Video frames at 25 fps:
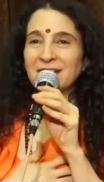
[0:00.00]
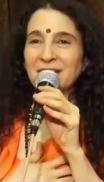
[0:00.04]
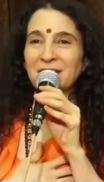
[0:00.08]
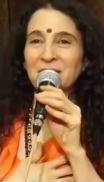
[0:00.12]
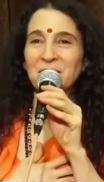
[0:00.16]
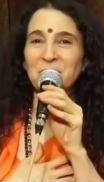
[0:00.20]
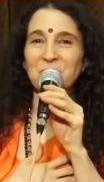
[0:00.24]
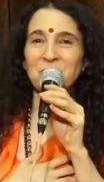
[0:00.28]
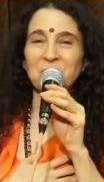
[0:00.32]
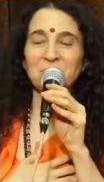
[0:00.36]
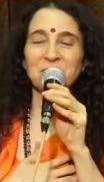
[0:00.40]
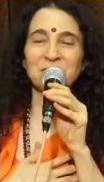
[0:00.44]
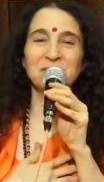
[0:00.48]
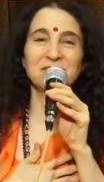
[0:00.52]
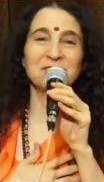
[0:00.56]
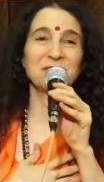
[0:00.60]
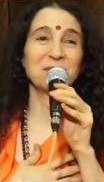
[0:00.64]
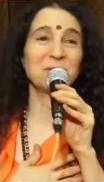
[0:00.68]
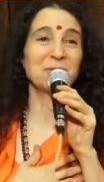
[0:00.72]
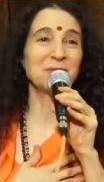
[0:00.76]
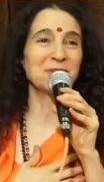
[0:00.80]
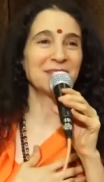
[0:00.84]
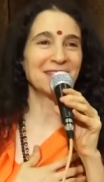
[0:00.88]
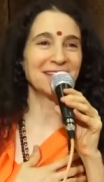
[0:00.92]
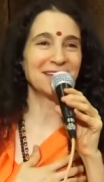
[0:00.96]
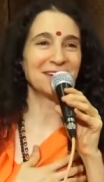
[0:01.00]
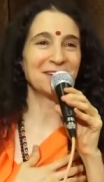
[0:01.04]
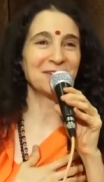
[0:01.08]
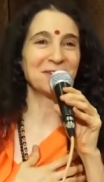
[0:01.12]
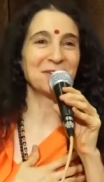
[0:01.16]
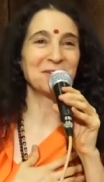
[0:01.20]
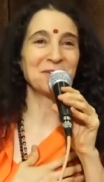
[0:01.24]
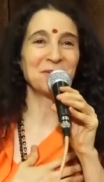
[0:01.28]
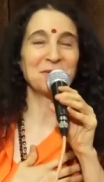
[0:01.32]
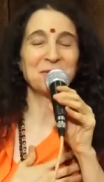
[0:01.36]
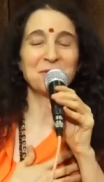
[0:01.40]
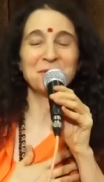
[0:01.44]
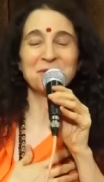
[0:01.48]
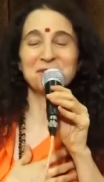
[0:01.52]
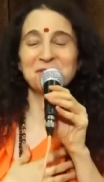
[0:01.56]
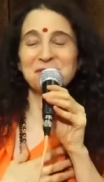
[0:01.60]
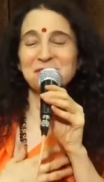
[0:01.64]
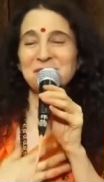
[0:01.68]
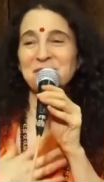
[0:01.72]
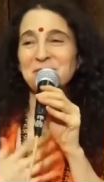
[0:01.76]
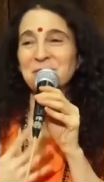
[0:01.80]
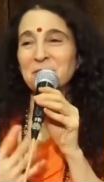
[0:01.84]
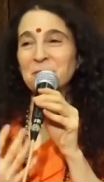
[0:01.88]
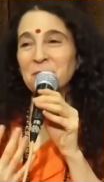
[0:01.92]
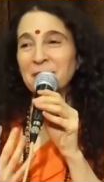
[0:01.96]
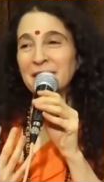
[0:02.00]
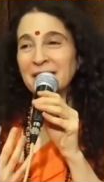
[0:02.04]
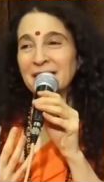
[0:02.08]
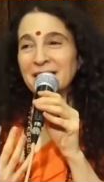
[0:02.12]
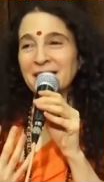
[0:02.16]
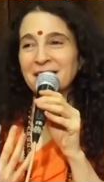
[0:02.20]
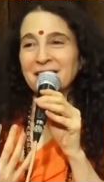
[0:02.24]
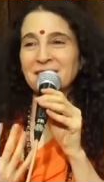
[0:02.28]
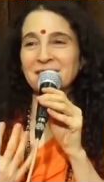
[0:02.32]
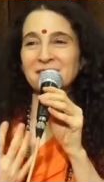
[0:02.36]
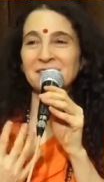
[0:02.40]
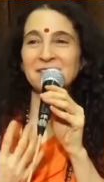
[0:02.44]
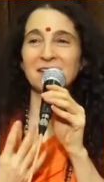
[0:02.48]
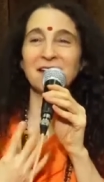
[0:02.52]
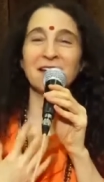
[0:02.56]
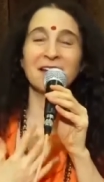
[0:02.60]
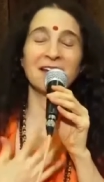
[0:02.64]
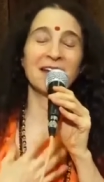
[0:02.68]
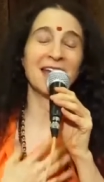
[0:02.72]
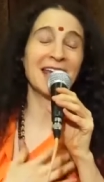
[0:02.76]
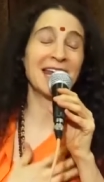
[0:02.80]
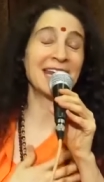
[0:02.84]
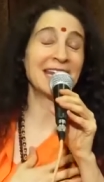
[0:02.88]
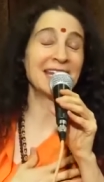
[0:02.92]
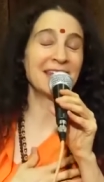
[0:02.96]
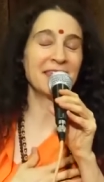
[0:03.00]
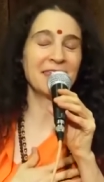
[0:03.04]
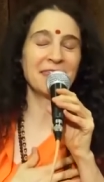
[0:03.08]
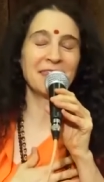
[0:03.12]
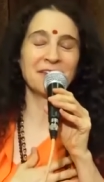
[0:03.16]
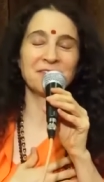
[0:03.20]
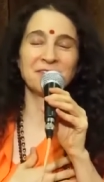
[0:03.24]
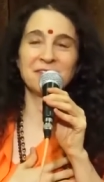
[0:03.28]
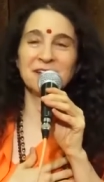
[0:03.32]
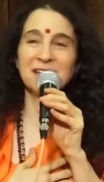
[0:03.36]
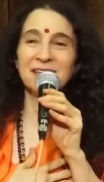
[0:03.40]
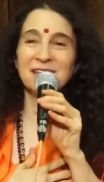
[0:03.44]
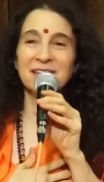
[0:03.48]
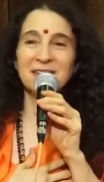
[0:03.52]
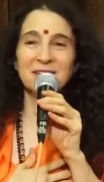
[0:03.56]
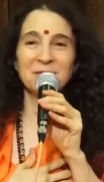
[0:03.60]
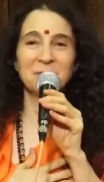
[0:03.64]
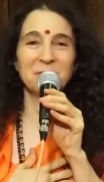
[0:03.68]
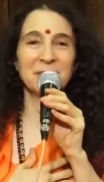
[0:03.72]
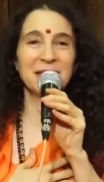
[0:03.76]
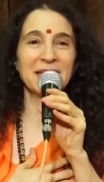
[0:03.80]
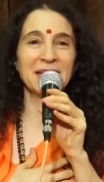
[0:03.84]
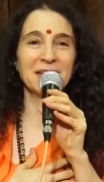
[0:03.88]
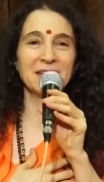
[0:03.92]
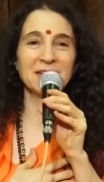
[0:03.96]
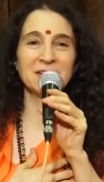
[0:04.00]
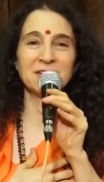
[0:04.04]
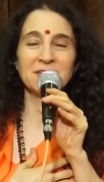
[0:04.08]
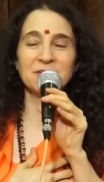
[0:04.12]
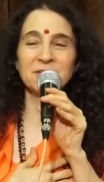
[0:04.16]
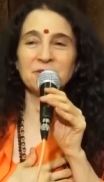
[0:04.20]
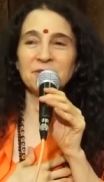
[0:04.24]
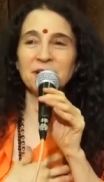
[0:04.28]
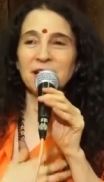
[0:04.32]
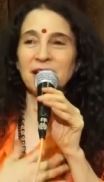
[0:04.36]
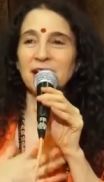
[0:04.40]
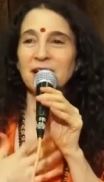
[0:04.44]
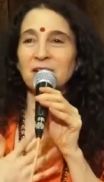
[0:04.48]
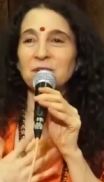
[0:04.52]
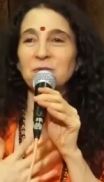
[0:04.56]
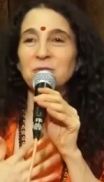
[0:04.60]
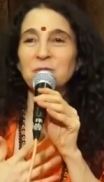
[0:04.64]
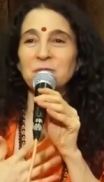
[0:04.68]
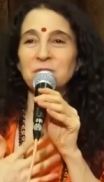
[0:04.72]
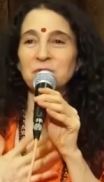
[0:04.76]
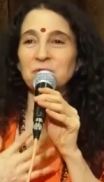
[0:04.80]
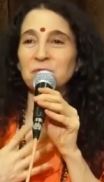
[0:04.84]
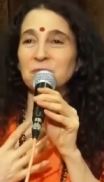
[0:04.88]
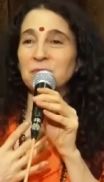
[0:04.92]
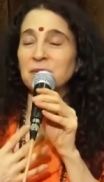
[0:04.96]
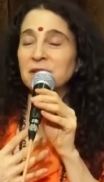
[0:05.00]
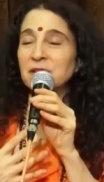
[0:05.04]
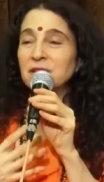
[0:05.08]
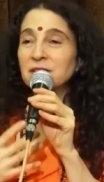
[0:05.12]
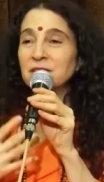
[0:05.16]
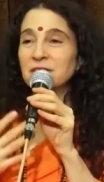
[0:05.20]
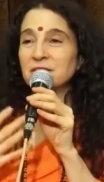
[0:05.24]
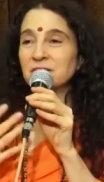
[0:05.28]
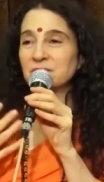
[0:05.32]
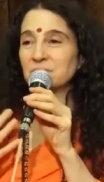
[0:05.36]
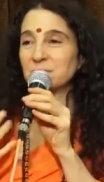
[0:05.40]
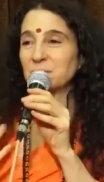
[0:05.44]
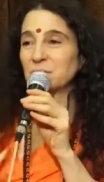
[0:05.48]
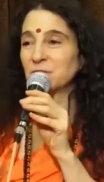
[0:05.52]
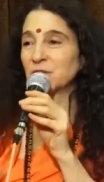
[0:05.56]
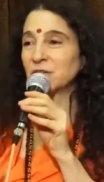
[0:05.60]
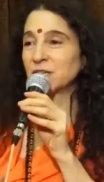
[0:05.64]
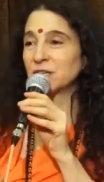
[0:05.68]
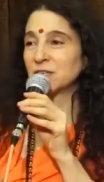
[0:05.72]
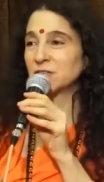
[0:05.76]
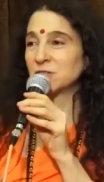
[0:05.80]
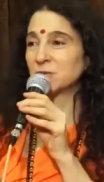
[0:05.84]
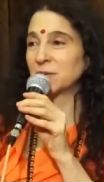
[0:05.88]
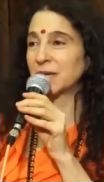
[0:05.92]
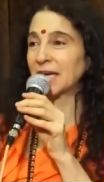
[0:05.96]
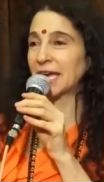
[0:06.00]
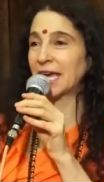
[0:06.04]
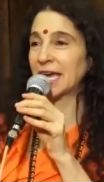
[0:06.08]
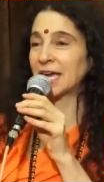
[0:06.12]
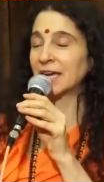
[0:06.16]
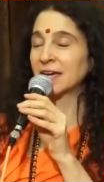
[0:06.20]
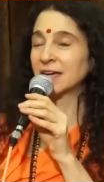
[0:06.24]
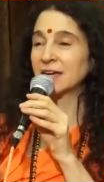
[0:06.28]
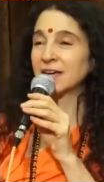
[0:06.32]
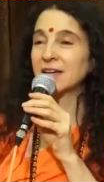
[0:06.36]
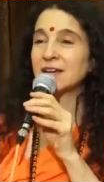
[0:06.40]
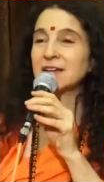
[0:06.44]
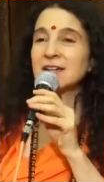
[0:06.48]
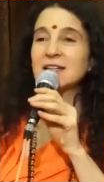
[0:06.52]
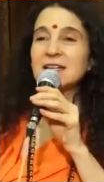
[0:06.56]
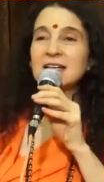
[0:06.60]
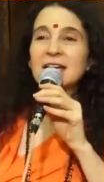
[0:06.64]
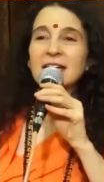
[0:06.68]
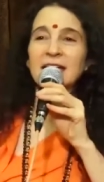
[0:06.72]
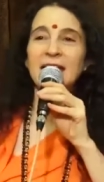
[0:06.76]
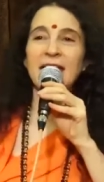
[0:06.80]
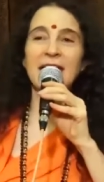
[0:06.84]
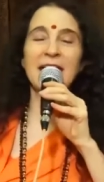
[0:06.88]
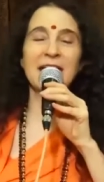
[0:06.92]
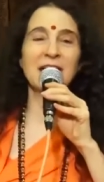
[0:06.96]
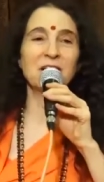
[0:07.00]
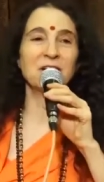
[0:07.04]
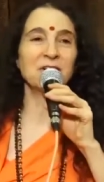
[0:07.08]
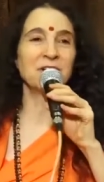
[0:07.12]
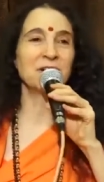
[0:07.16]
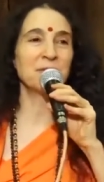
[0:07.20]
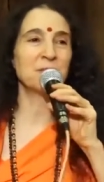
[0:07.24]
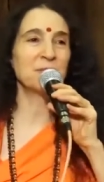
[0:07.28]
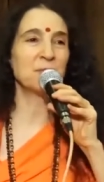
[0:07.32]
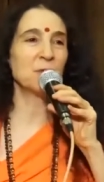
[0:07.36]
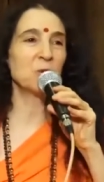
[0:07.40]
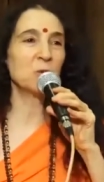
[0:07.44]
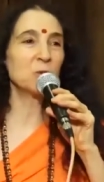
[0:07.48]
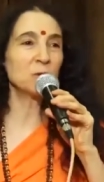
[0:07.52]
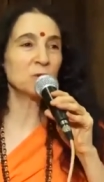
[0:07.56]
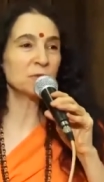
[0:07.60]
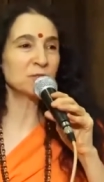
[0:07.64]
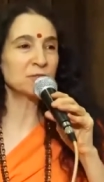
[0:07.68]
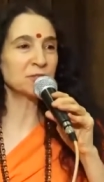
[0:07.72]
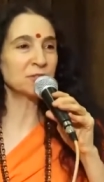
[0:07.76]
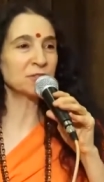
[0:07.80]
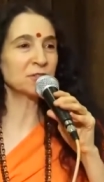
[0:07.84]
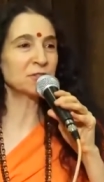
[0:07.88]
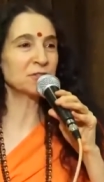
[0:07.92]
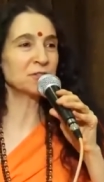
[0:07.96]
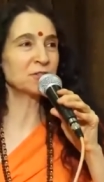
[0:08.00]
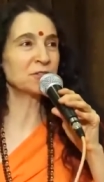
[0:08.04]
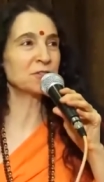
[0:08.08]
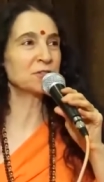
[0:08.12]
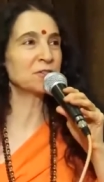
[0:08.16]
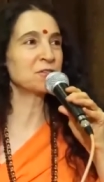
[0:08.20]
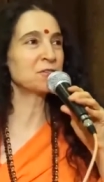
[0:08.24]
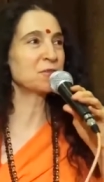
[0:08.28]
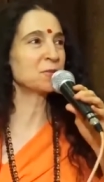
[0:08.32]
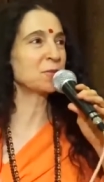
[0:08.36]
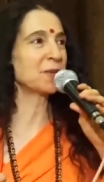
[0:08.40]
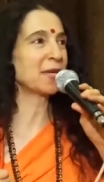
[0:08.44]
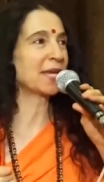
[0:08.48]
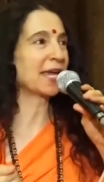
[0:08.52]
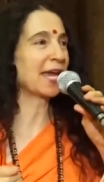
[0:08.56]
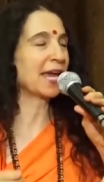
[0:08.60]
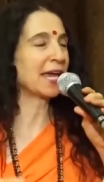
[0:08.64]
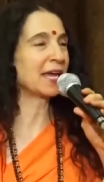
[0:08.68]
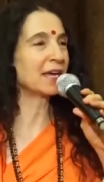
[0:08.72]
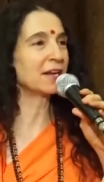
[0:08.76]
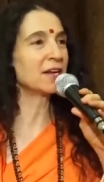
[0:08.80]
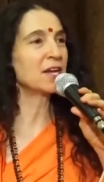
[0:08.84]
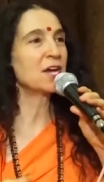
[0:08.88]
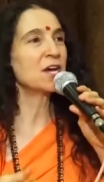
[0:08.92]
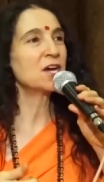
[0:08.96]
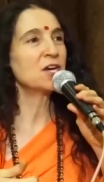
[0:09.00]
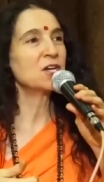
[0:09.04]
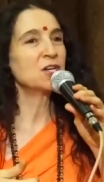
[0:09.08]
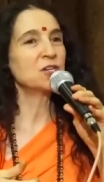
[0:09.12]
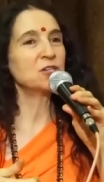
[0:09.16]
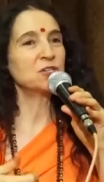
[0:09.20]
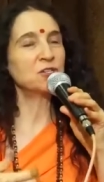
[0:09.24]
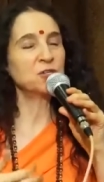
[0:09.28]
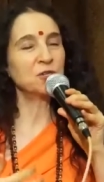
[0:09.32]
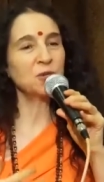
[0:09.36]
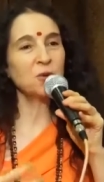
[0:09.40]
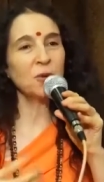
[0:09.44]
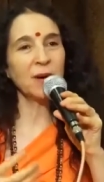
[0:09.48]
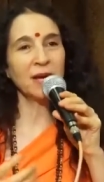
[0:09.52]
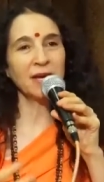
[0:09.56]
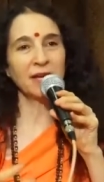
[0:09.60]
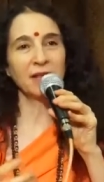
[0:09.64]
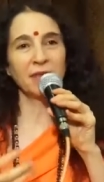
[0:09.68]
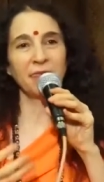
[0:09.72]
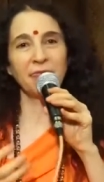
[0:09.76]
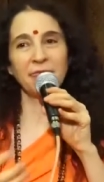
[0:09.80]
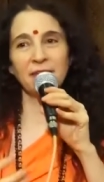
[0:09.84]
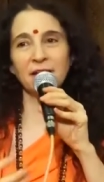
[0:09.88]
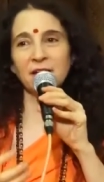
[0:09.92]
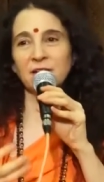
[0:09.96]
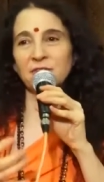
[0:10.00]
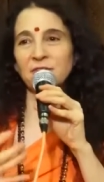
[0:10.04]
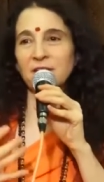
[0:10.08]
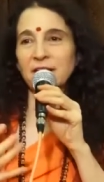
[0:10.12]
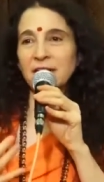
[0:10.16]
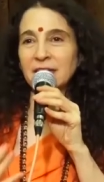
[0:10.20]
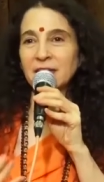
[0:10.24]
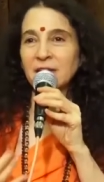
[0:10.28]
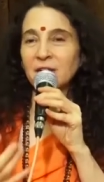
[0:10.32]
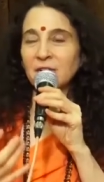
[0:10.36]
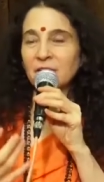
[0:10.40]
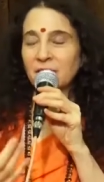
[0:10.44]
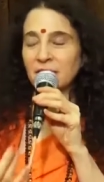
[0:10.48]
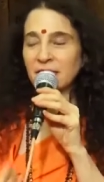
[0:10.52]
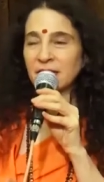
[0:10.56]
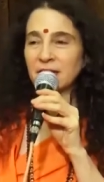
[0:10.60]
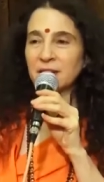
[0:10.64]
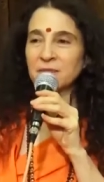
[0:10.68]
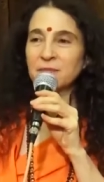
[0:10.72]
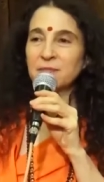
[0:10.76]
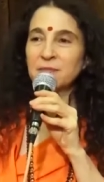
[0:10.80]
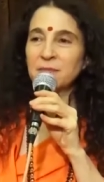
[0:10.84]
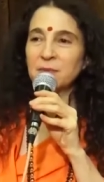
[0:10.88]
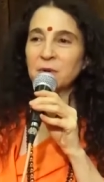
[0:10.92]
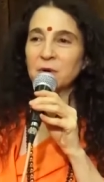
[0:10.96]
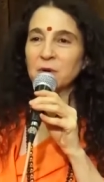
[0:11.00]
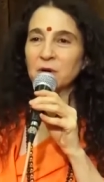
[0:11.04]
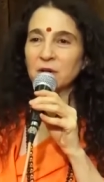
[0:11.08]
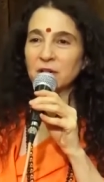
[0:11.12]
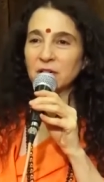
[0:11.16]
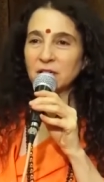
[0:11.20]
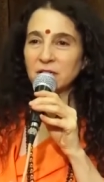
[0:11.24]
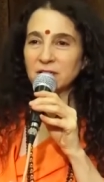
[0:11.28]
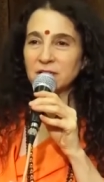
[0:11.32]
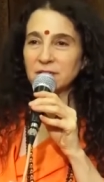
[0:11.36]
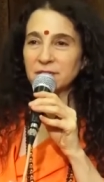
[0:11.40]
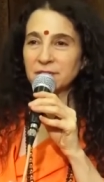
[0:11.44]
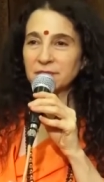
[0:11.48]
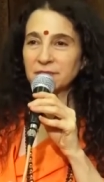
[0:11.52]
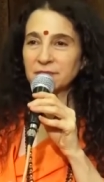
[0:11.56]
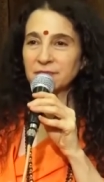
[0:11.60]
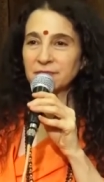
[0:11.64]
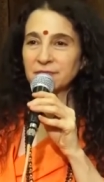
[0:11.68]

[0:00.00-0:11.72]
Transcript: You know, we're so little, we're so weak. There's not anything really that we can do to help you build this bridge. We can't carry boulders, we can't do anything of any great import.